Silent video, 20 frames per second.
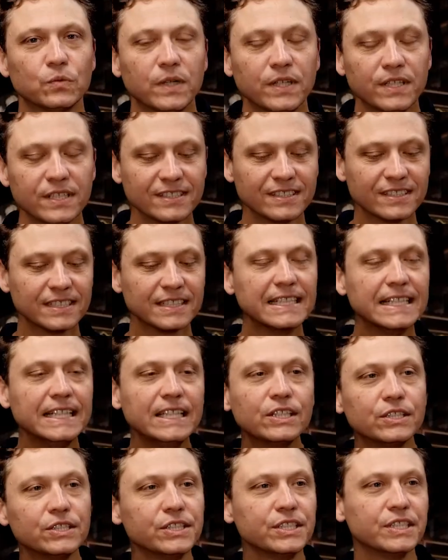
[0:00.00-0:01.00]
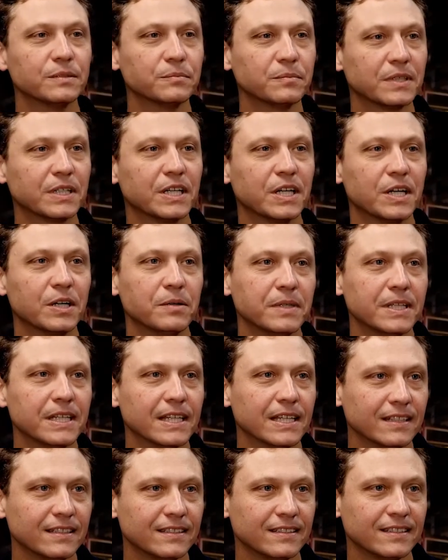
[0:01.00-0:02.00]
does leadership come
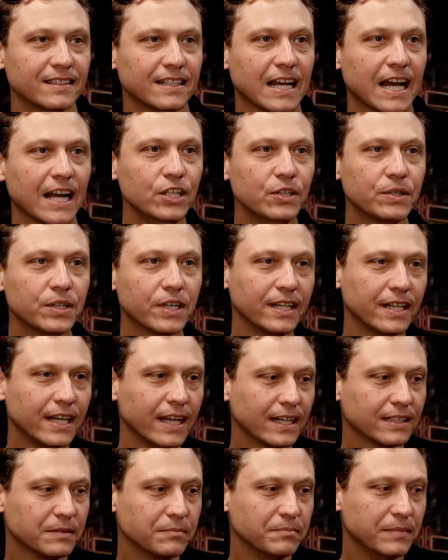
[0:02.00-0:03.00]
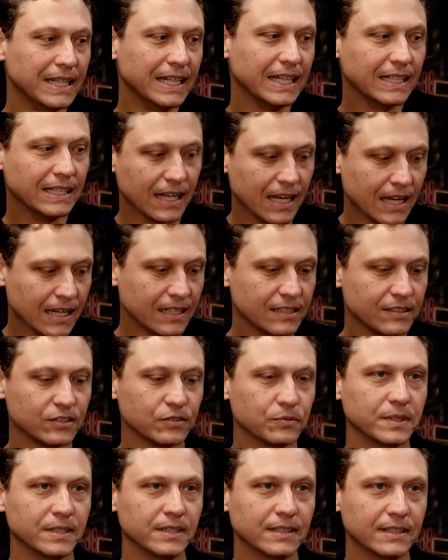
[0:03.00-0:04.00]
in? How do you connect being nice
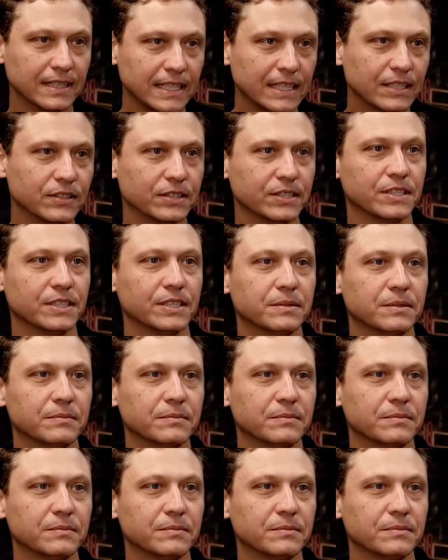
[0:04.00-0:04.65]
with leadership?